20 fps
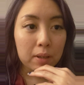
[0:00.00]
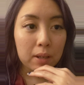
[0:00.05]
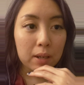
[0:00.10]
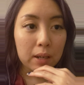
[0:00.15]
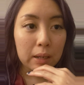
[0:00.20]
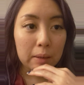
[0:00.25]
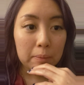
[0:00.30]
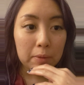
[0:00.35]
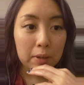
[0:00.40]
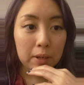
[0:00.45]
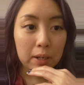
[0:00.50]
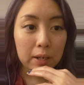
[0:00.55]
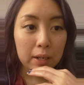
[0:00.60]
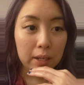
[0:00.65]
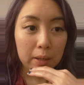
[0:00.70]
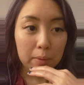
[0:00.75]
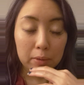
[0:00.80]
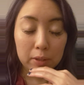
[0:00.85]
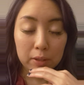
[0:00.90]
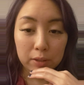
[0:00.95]
not
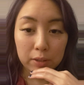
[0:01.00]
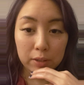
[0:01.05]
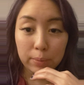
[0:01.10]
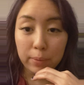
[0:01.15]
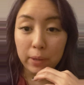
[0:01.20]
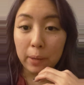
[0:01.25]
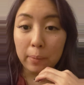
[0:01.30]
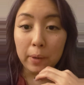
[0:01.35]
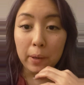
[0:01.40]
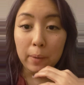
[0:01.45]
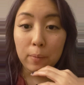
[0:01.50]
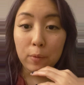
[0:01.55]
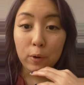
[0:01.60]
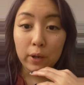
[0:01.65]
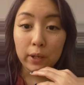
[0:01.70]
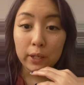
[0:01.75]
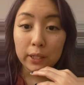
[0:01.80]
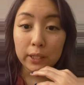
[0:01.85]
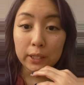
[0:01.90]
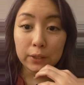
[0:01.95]
able to pay my
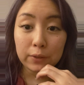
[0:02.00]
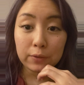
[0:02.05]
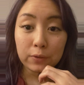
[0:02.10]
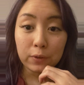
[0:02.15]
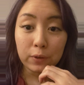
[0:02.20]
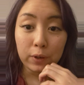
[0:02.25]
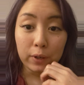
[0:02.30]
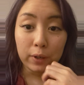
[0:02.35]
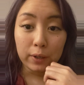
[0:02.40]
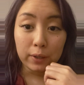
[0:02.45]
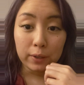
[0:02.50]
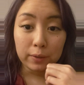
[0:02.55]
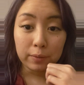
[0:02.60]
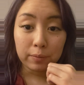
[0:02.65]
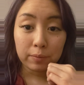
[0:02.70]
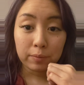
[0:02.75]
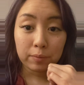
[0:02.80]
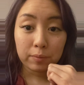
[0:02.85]
mortgage for.